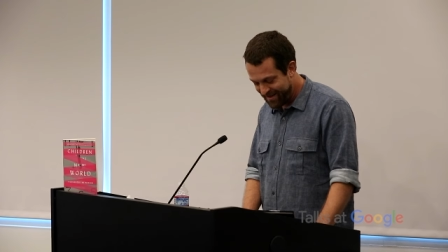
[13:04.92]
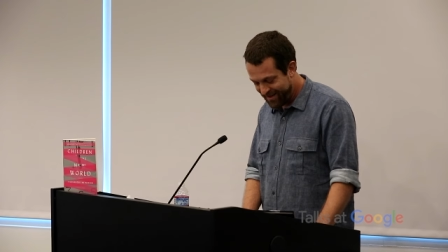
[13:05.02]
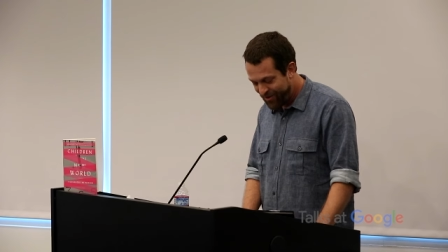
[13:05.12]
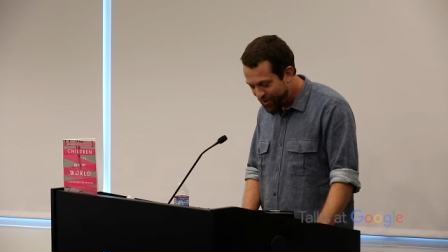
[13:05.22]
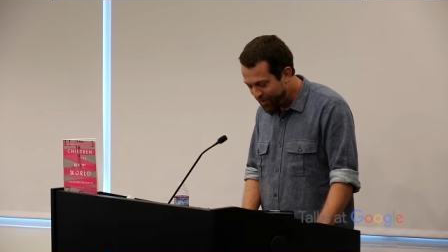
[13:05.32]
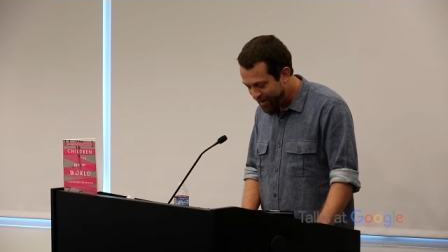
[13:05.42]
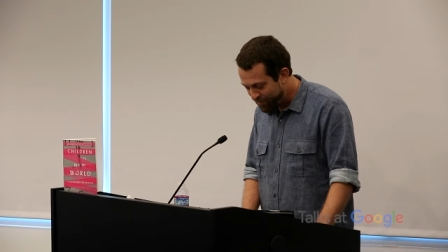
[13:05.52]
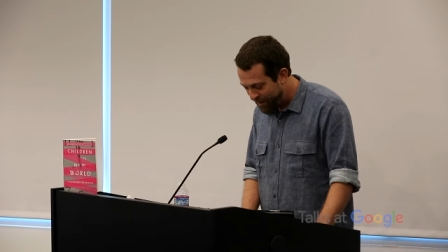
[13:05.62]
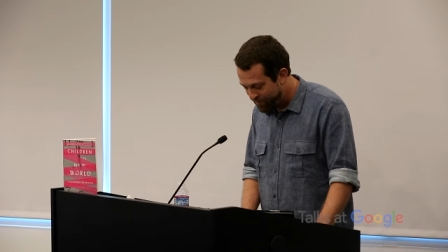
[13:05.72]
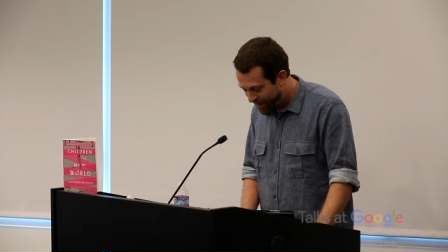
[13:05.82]
You don't know how to
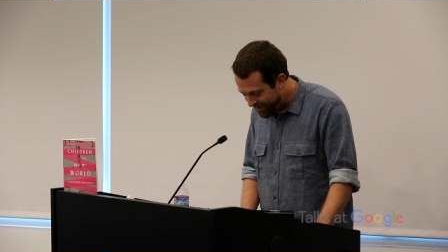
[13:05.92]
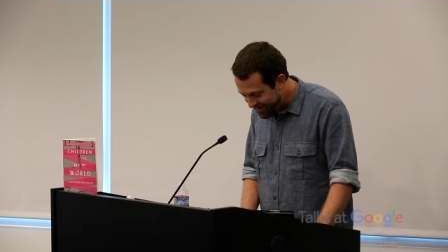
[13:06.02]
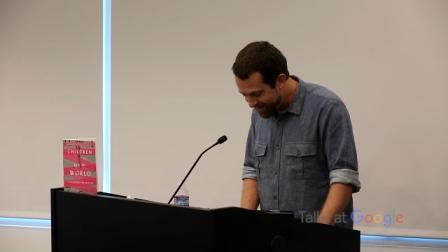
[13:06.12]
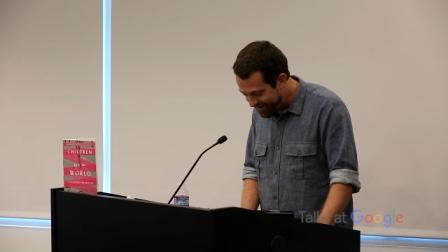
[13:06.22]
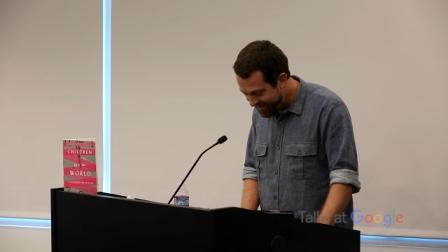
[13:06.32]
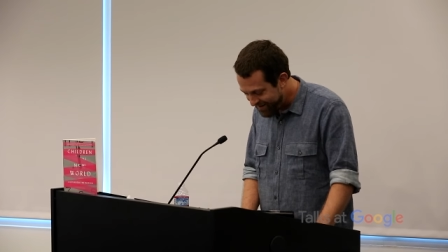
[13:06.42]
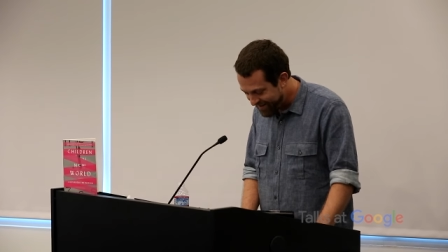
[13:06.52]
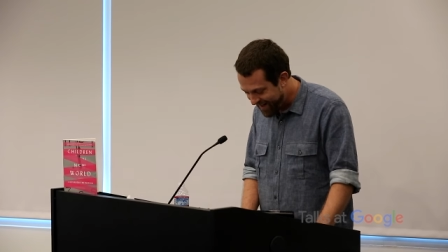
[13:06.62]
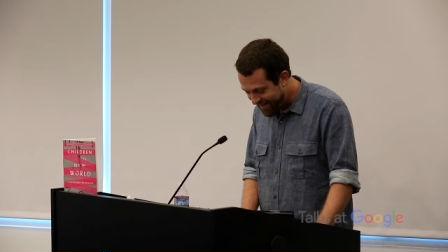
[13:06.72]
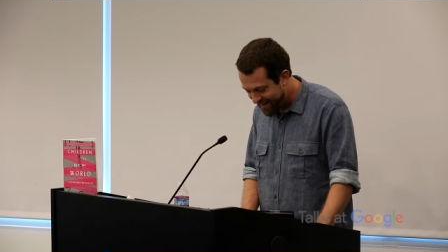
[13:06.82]
play Boggle?
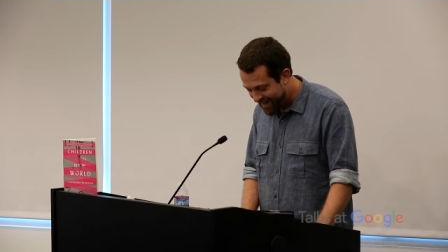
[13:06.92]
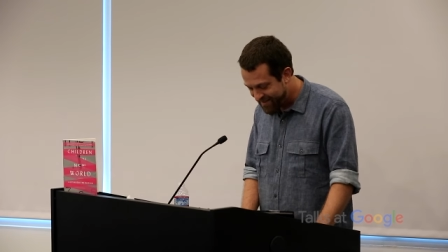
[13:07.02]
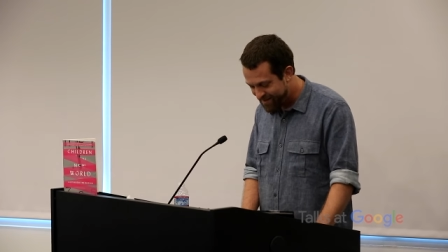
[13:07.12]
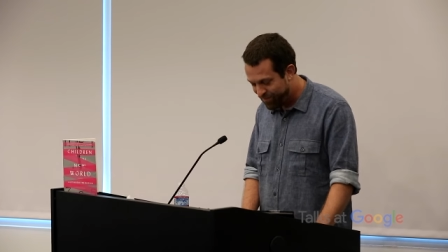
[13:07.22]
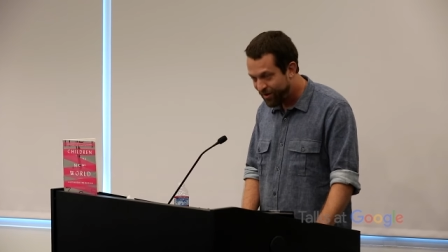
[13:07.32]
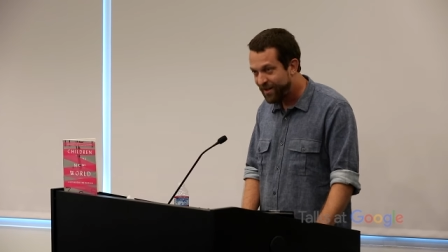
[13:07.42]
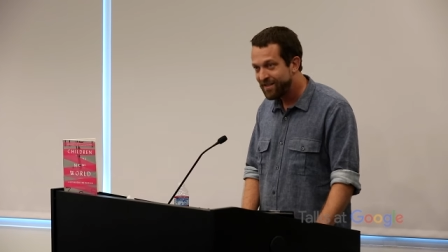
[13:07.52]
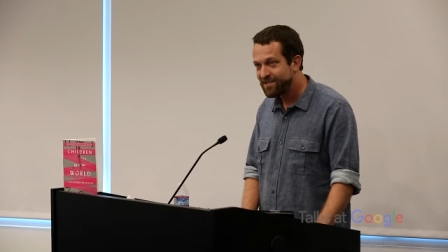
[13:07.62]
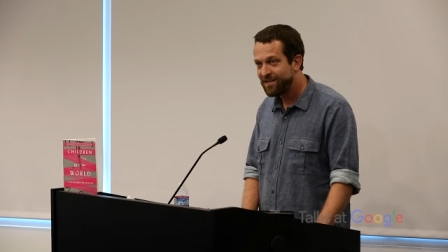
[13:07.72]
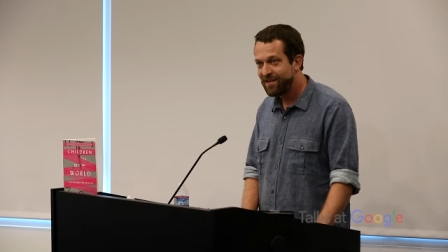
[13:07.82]
Katie asked,
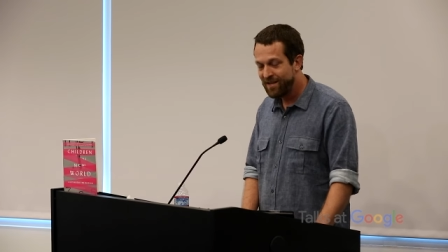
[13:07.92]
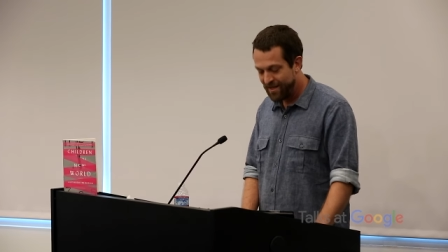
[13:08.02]
surprised.